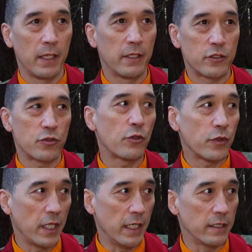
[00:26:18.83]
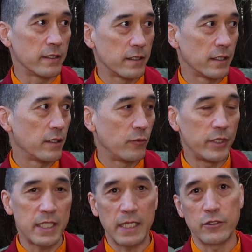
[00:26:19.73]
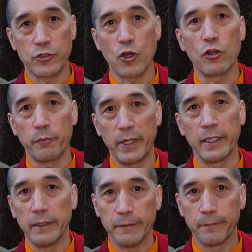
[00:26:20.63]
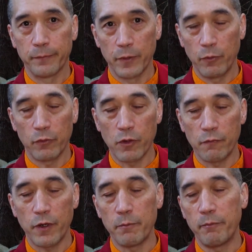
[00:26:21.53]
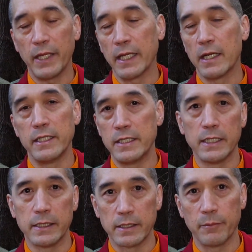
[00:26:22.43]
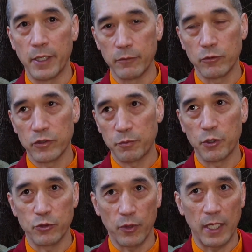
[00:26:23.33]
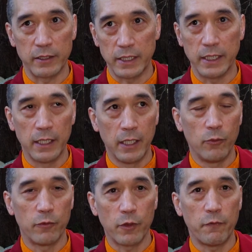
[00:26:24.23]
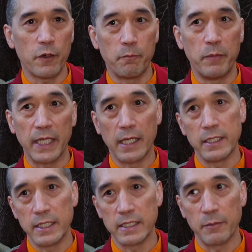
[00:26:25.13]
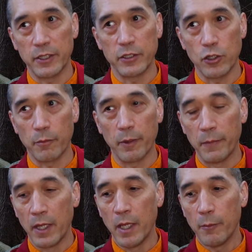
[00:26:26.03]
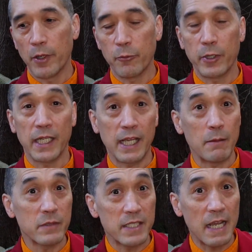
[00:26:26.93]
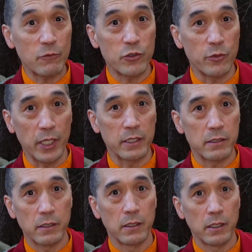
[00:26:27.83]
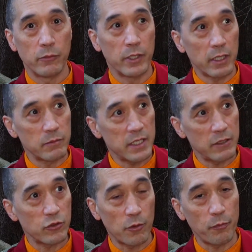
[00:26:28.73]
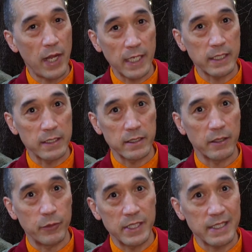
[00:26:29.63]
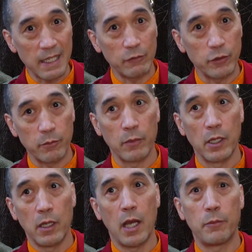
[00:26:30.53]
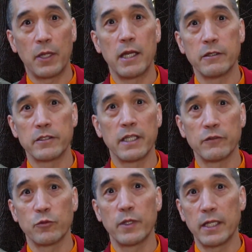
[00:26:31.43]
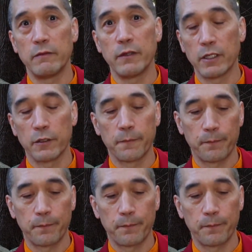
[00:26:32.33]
The truth is, we tend to talk big. We've got very big ideas about spirituality. We've got very big ideas about the Dharma. But when it comes down to it, when it comes down to our practice, then we seldom apply ourselves with any vigor.